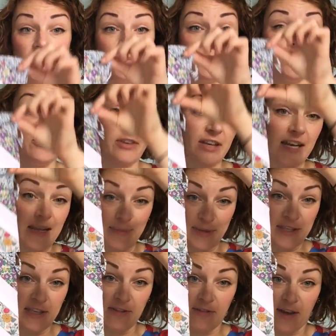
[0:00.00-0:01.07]
I'm using
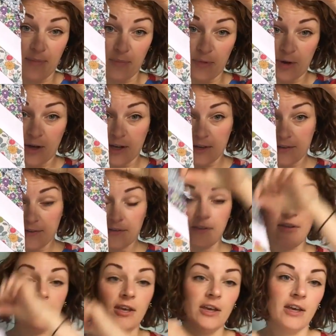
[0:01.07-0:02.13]
Liberty
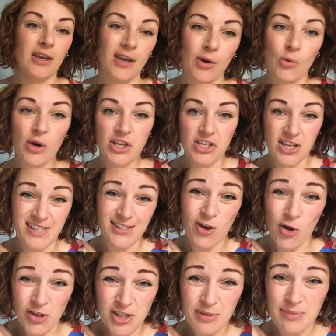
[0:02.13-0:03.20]
Fabrics, which has
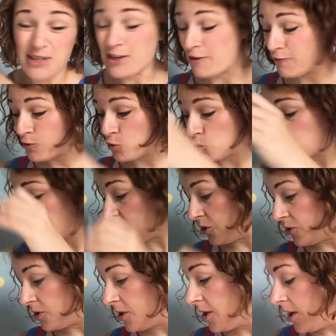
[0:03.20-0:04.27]
cost me a
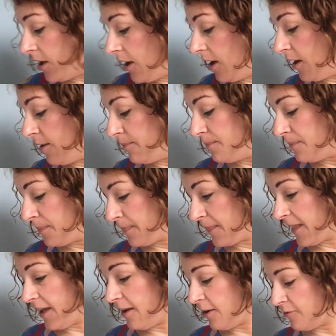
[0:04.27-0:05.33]
fortune. Um,
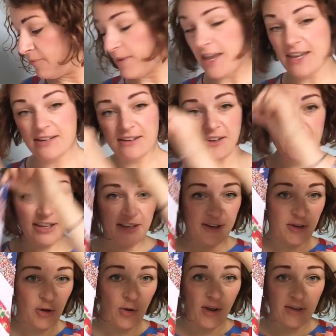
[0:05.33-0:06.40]
yeah, I've made
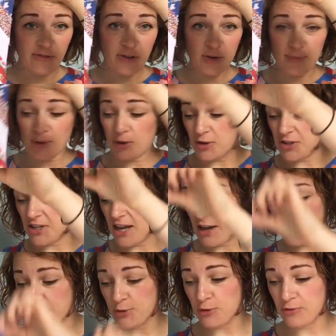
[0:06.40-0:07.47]
like quite a few blocks
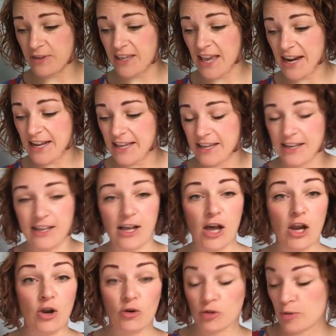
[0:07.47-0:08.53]
now. I'm sort of getting
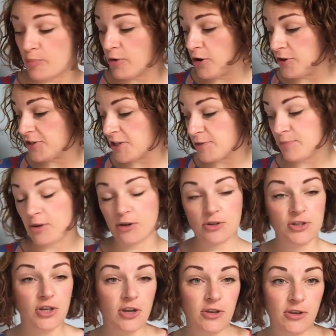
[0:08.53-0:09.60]
along the process, but
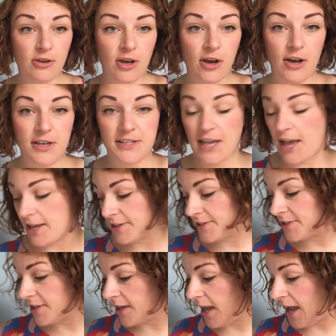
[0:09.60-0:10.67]
I'll show you guys
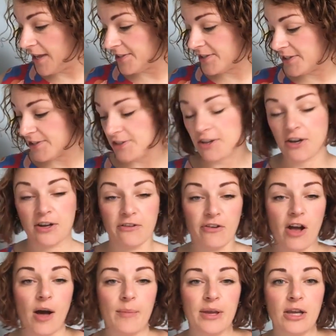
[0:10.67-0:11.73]
as, as it's kind
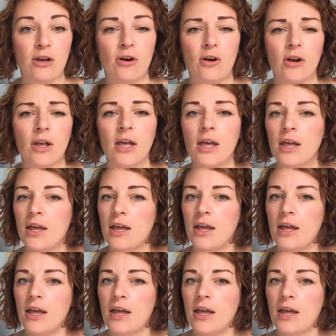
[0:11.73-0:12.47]
of coming along.